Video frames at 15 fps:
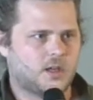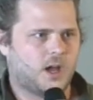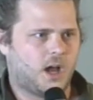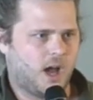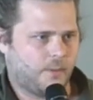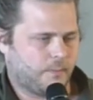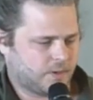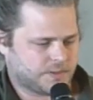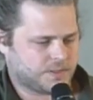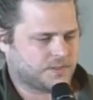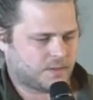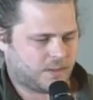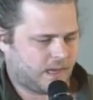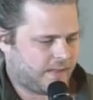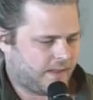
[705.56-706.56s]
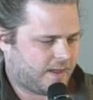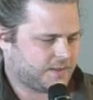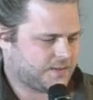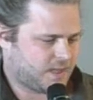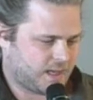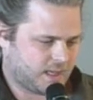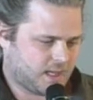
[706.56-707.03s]
And so something like that
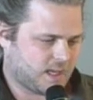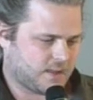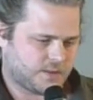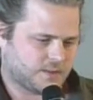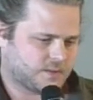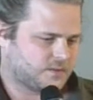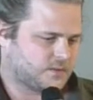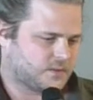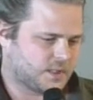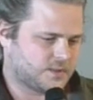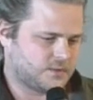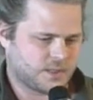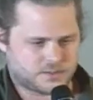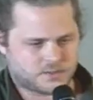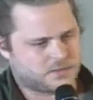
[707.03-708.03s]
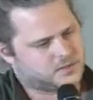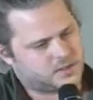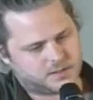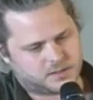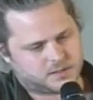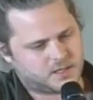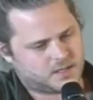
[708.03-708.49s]
saying, yeah, this restaurant
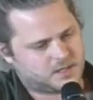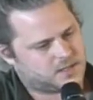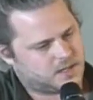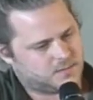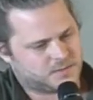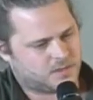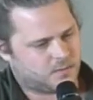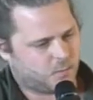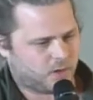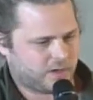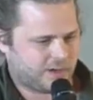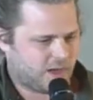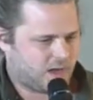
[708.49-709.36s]
tried to shame someone